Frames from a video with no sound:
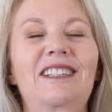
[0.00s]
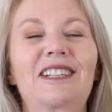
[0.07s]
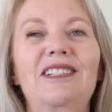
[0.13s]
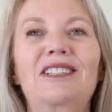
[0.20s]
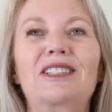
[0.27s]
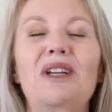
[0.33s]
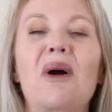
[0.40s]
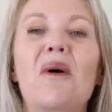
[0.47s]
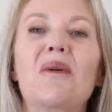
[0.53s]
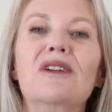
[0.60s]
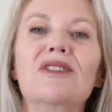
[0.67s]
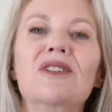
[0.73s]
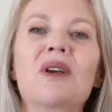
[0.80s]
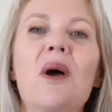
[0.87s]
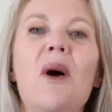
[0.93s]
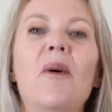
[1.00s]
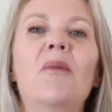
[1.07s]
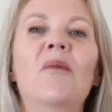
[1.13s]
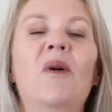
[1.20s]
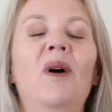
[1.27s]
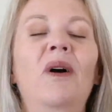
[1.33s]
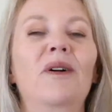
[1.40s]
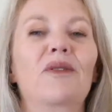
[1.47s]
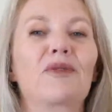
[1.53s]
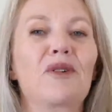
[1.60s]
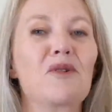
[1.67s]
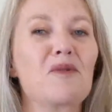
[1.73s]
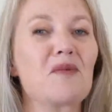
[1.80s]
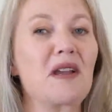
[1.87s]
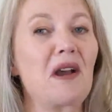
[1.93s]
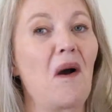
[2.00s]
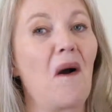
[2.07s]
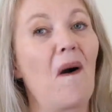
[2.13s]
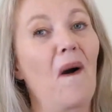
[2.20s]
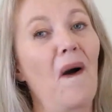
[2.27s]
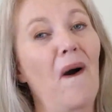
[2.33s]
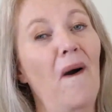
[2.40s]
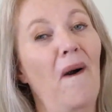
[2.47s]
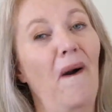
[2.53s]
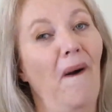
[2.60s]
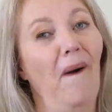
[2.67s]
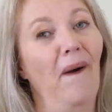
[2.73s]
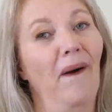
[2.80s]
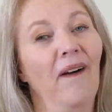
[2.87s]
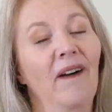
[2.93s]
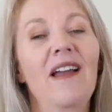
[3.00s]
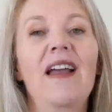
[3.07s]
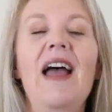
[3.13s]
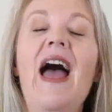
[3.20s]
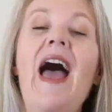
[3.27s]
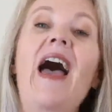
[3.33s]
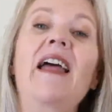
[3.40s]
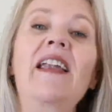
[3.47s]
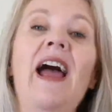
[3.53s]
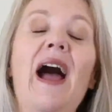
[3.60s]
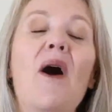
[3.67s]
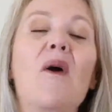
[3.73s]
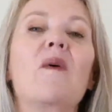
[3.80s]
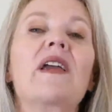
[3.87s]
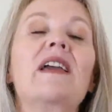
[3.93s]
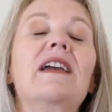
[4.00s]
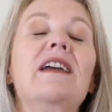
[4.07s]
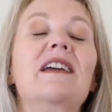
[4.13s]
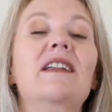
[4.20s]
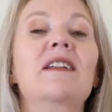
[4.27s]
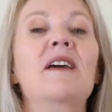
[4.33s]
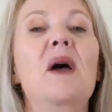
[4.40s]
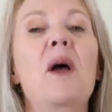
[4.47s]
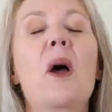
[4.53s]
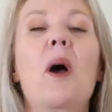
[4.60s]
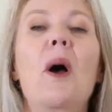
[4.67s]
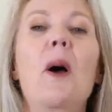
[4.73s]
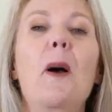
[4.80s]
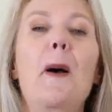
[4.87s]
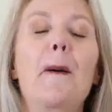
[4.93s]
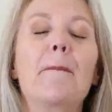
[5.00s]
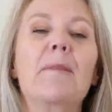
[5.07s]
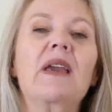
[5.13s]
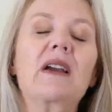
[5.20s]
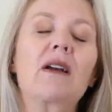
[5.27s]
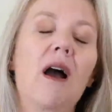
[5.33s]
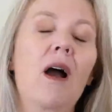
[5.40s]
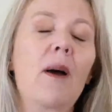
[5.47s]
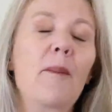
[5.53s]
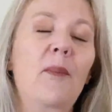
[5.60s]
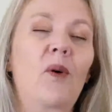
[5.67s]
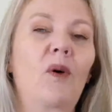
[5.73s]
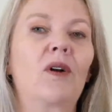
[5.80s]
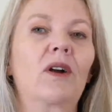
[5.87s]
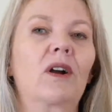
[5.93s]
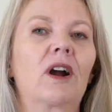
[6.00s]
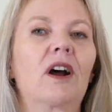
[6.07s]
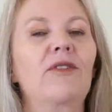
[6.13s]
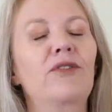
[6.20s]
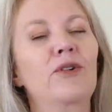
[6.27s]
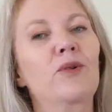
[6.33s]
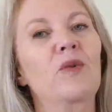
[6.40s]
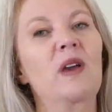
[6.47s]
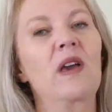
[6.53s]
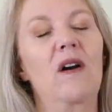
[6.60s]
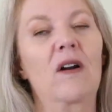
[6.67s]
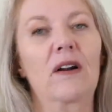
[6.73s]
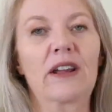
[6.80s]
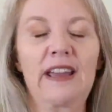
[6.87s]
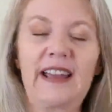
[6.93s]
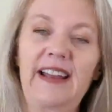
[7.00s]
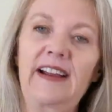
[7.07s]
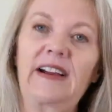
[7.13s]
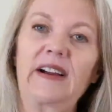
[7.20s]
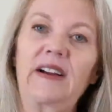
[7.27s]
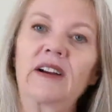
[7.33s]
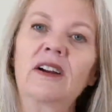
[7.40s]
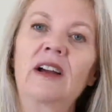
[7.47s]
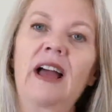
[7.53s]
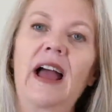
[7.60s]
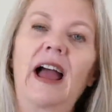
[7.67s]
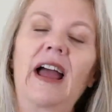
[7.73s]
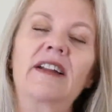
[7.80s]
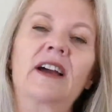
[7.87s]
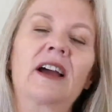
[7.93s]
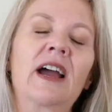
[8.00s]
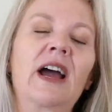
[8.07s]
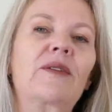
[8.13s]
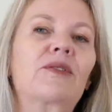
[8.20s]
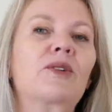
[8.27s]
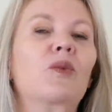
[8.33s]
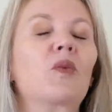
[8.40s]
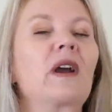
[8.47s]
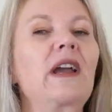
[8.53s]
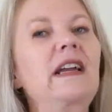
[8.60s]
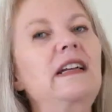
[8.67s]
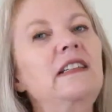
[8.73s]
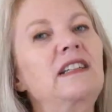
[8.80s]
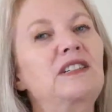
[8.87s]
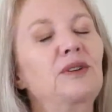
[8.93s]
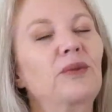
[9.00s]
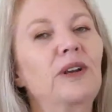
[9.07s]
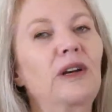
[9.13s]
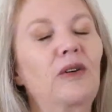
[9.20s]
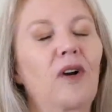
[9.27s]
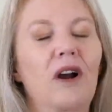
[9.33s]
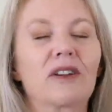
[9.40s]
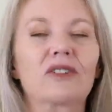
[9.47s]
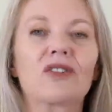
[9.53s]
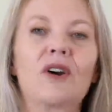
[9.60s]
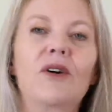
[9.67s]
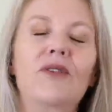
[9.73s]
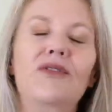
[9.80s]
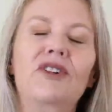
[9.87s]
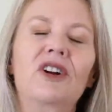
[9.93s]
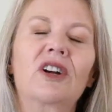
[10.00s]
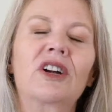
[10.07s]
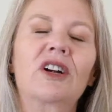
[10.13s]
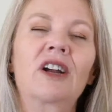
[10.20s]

show us more of who we are and how we can become more of who we are here and not have to wait until we cross over